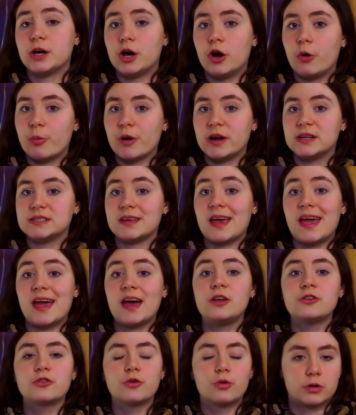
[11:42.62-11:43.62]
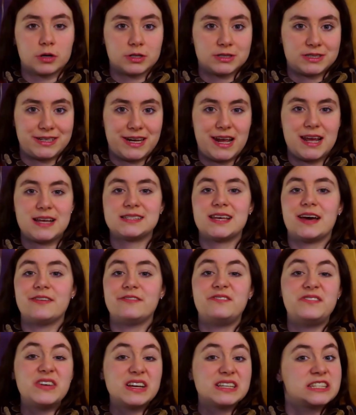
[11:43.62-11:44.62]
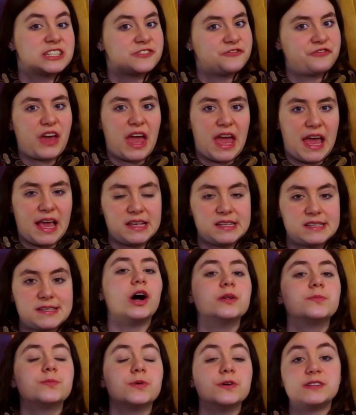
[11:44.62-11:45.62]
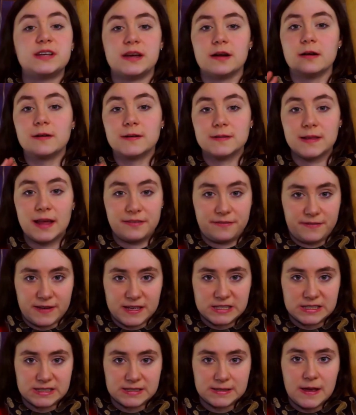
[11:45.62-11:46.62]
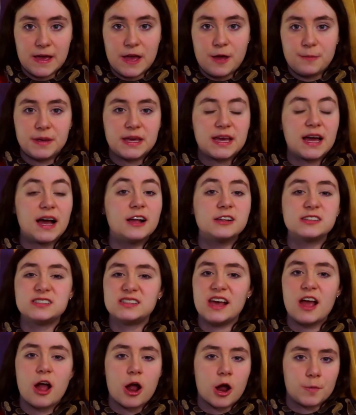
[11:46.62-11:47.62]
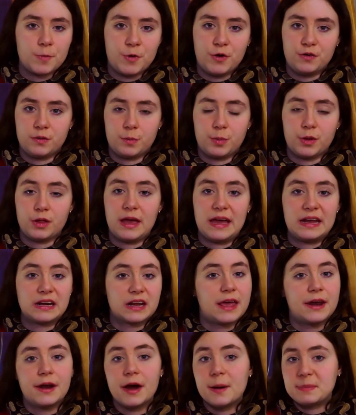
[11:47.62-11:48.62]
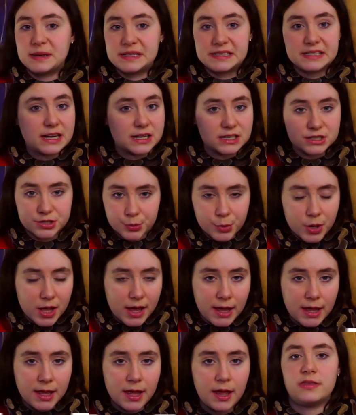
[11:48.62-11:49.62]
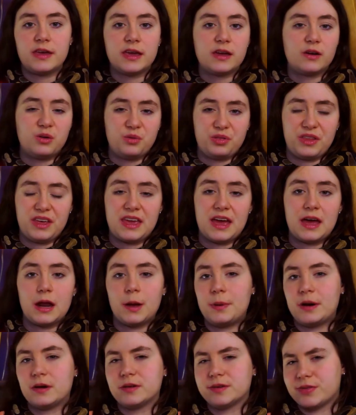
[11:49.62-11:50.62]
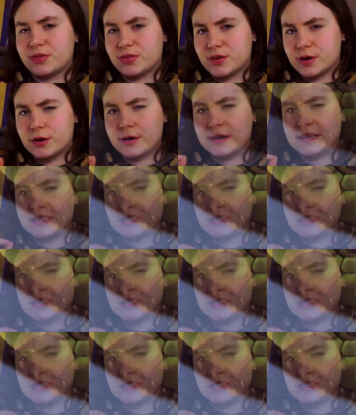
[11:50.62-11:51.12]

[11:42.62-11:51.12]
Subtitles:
cobras and coral snakes have fixed fangs called pteroglyphus. Because they are immovable and cannot be tucked away, they only get about a third